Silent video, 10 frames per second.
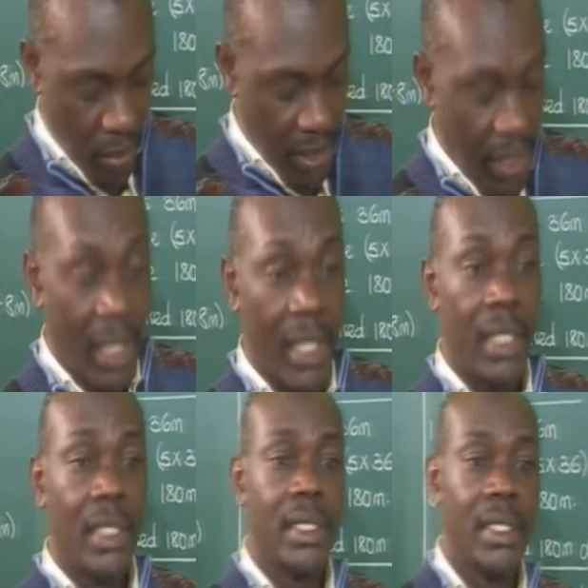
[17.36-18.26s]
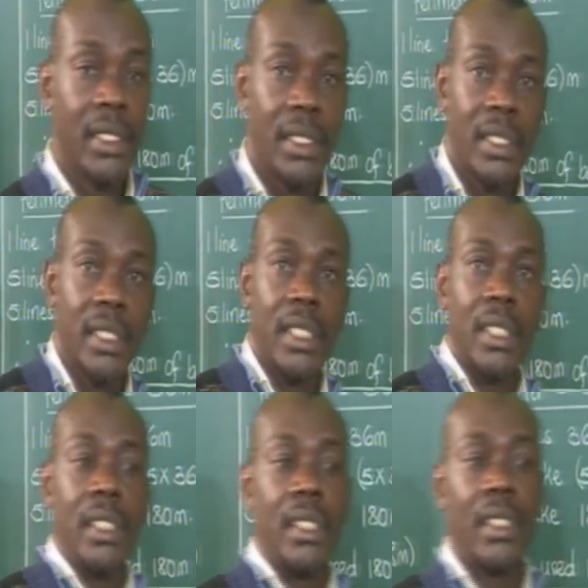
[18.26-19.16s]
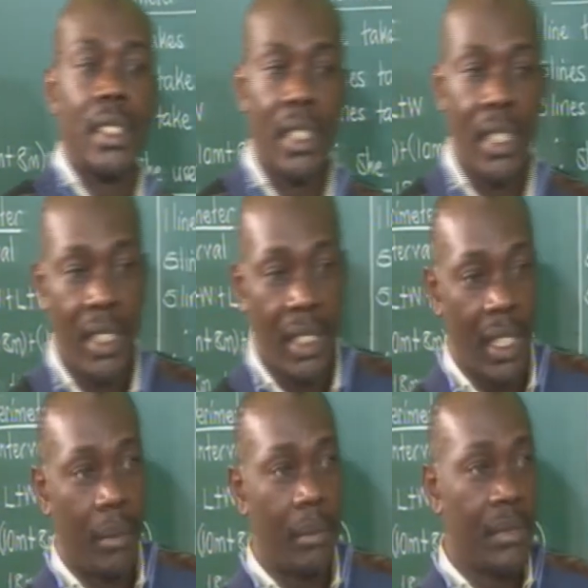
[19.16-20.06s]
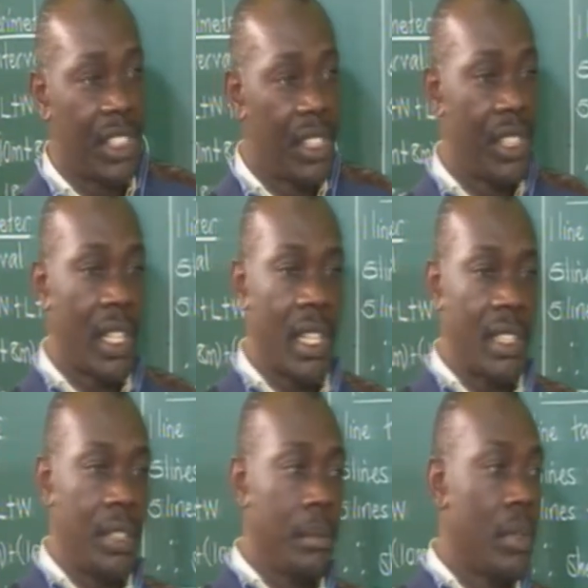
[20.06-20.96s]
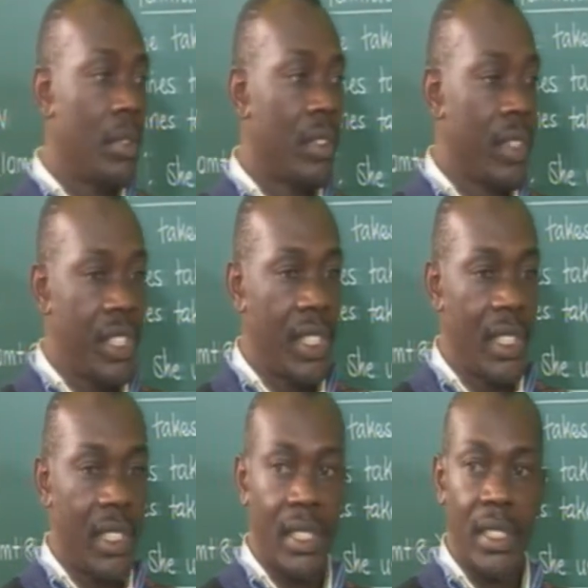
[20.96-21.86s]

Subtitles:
Once again, I am Tr.Katimbo Richard,